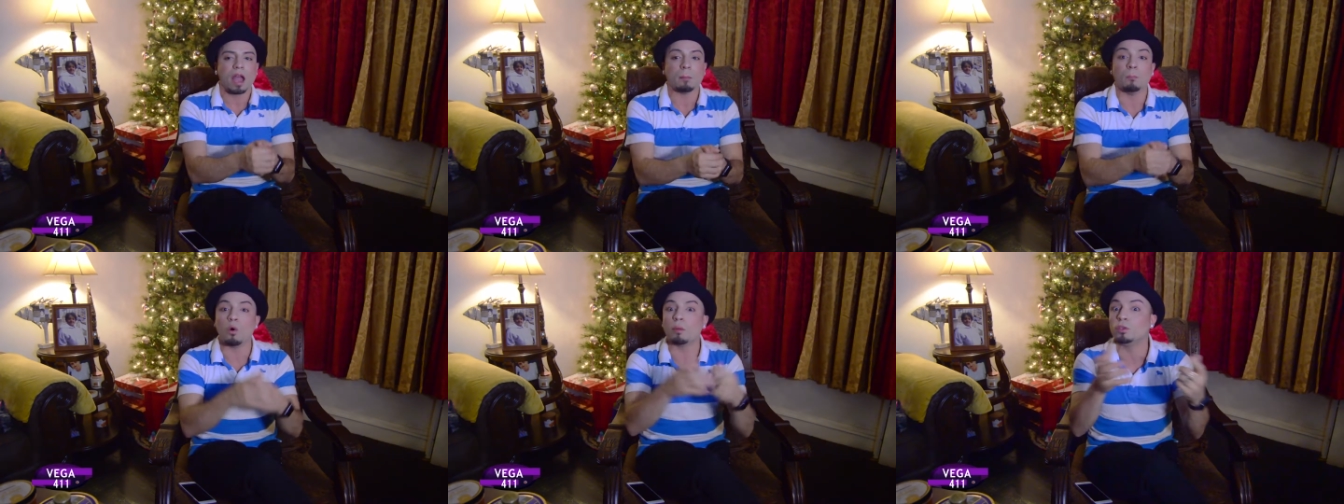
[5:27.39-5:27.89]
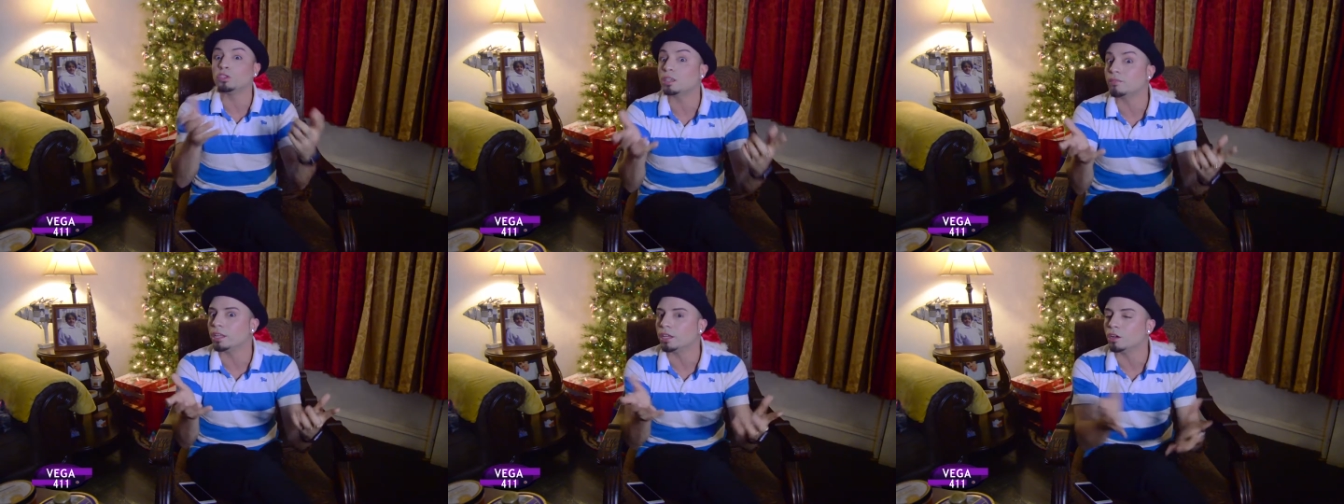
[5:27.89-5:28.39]
More music
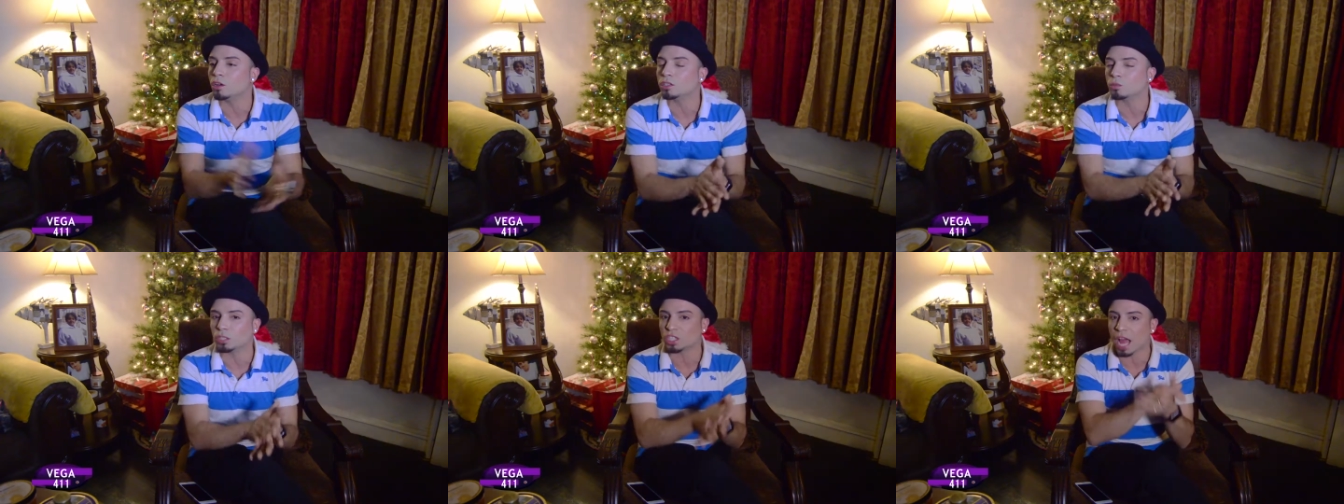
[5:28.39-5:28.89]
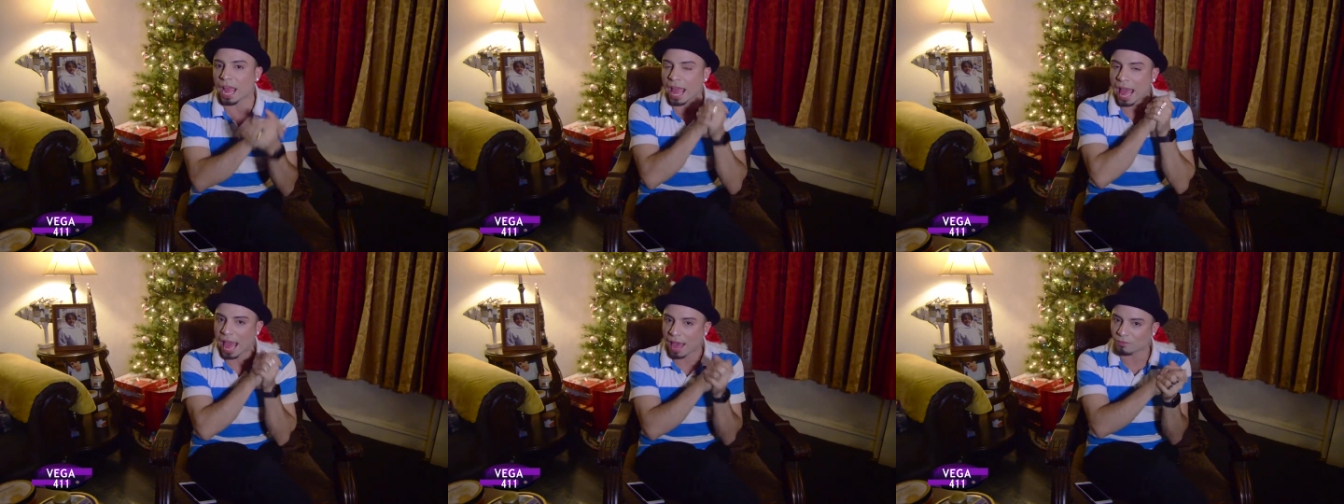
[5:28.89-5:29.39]
videos, which I
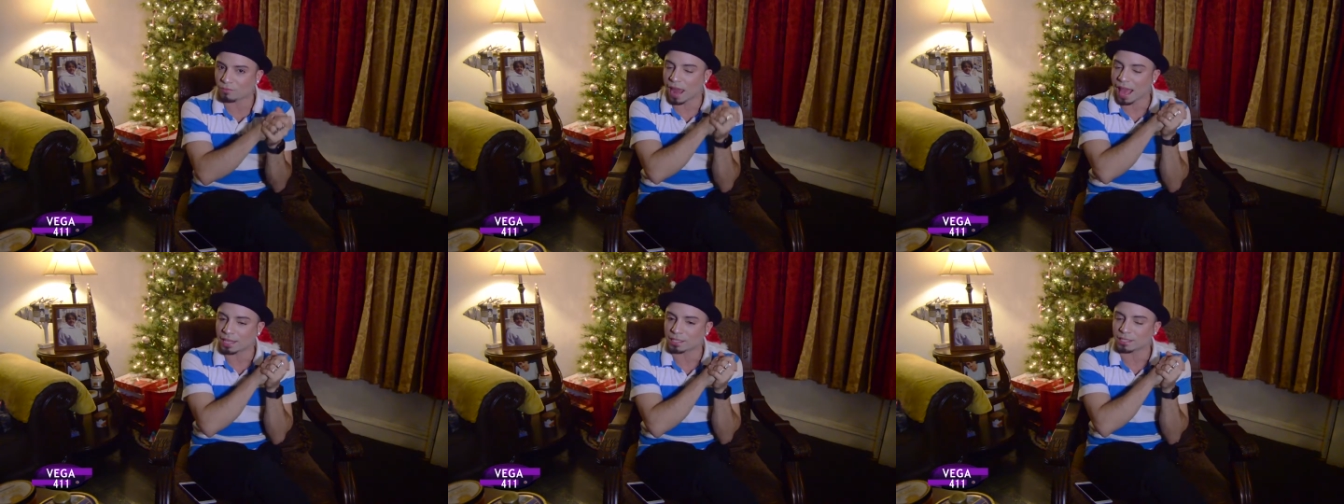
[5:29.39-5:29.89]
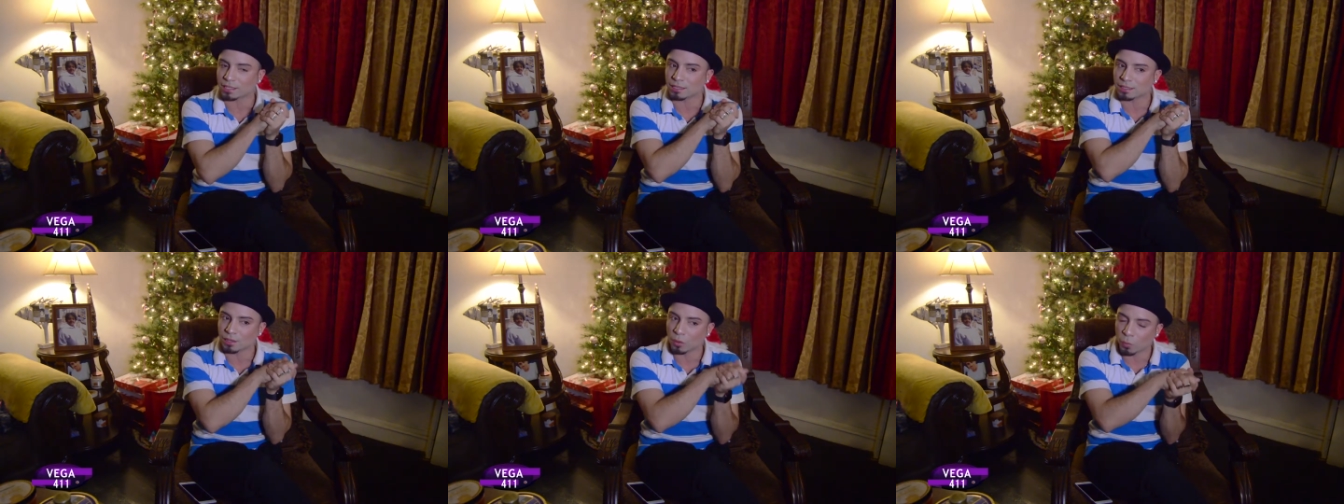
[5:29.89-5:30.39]
have last
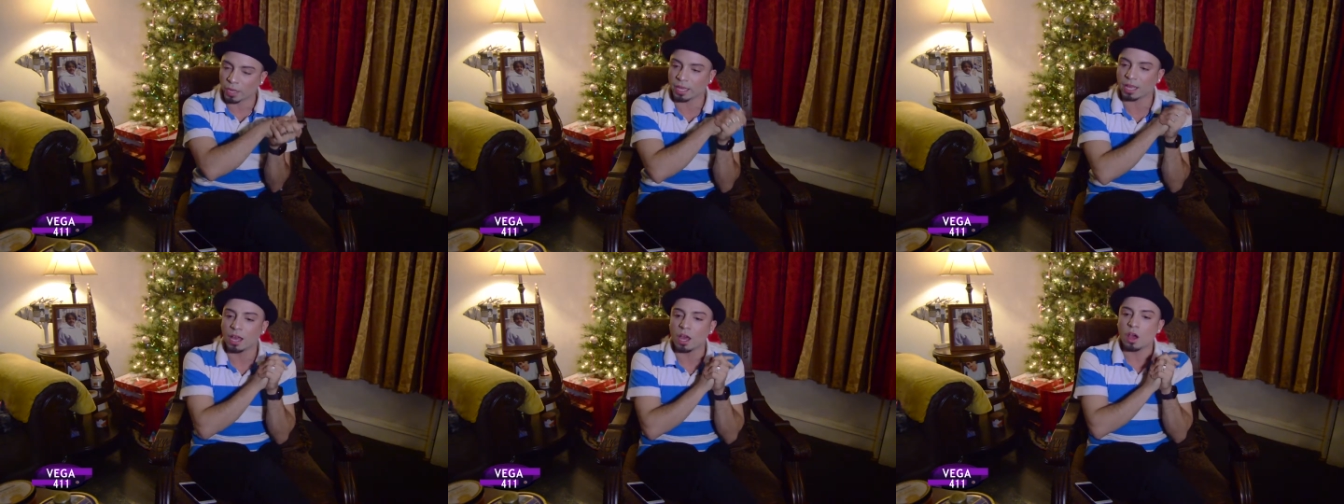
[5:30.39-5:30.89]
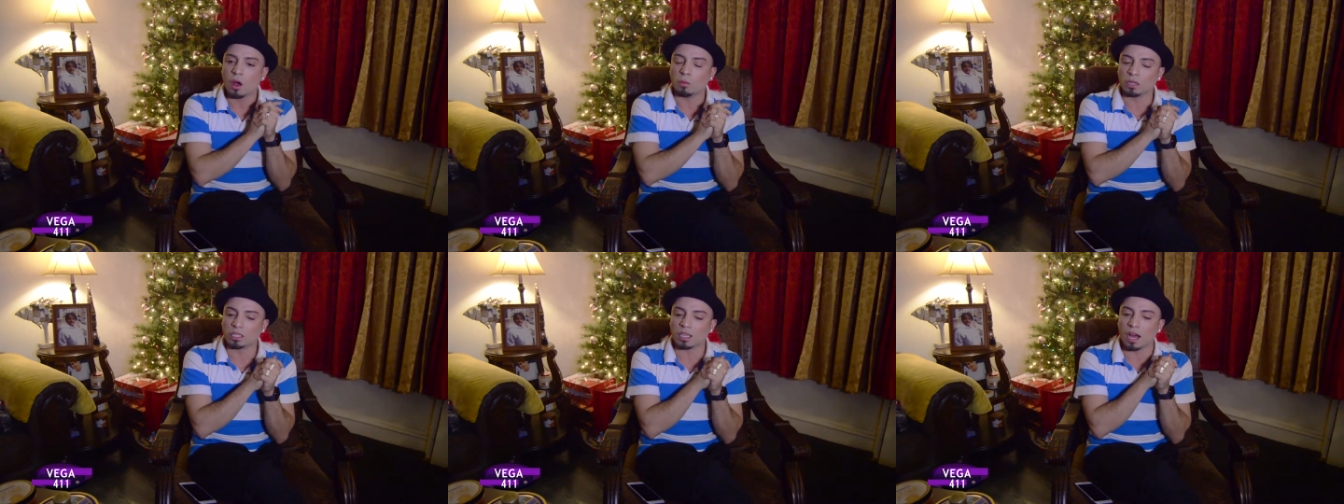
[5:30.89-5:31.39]
week
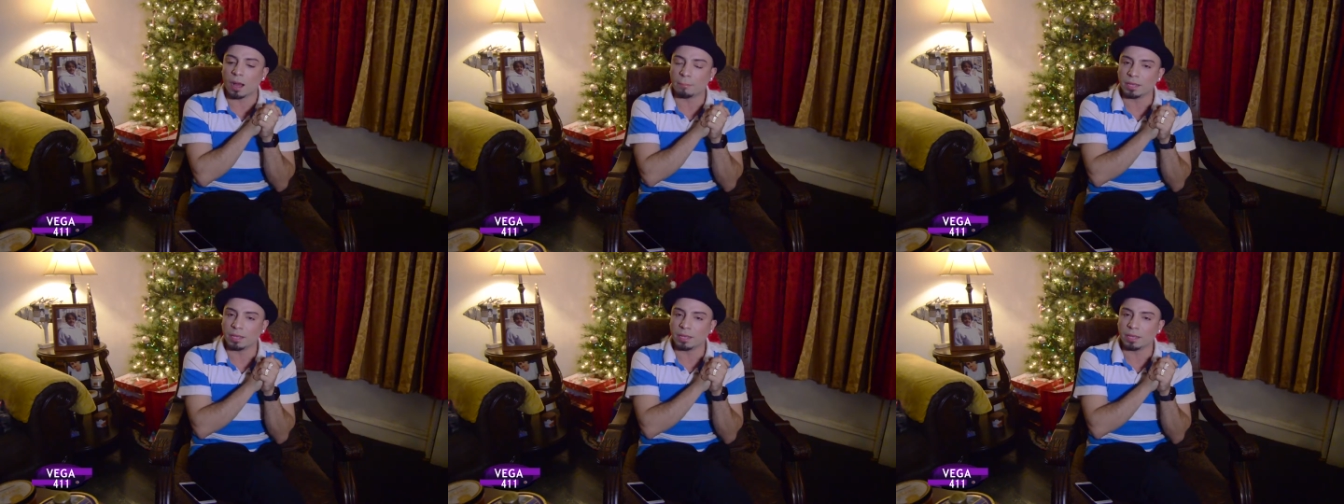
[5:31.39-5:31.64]
was uh,